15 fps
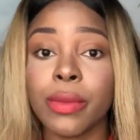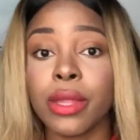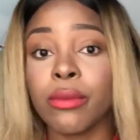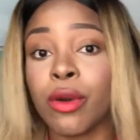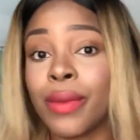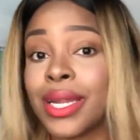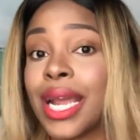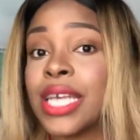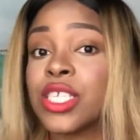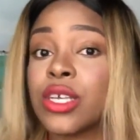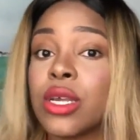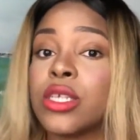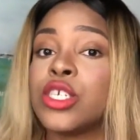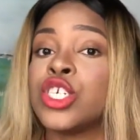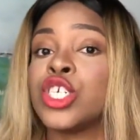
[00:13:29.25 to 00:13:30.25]
But the moment I
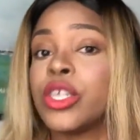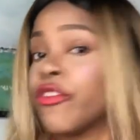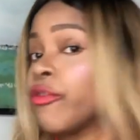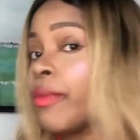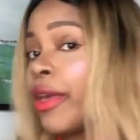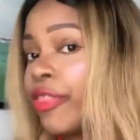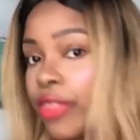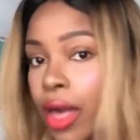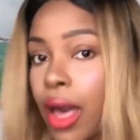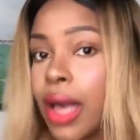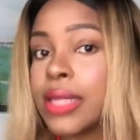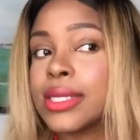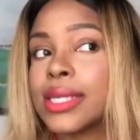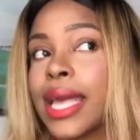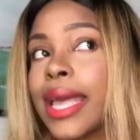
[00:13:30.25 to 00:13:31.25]
started to shift my
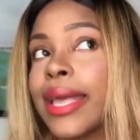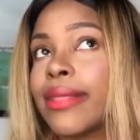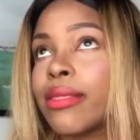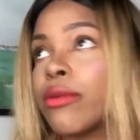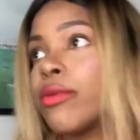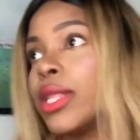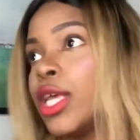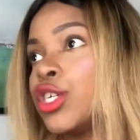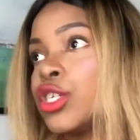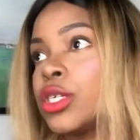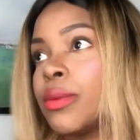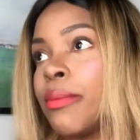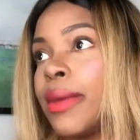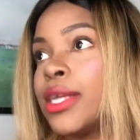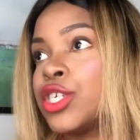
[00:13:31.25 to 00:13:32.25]
thoughts, like the
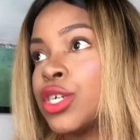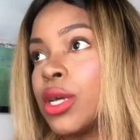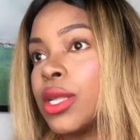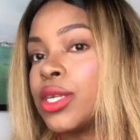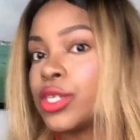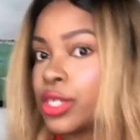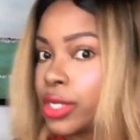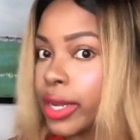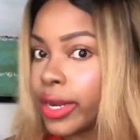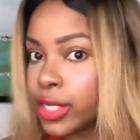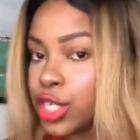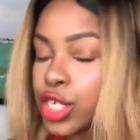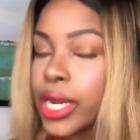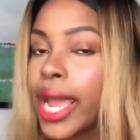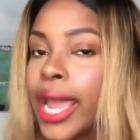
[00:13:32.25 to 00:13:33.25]
relationship magically just started
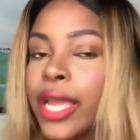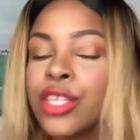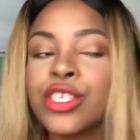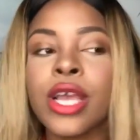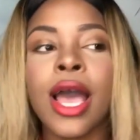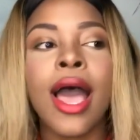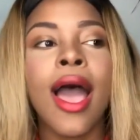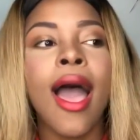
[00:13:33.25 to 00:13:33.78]
to change.